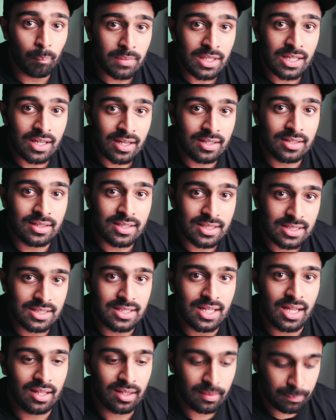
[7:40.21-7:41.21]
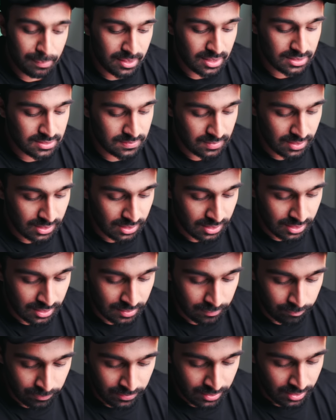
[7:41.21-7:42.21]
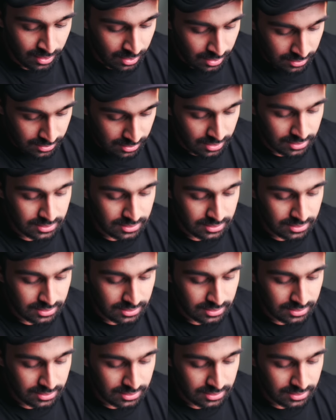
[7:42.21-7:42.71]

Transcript: me understand the parts of the heart. Then I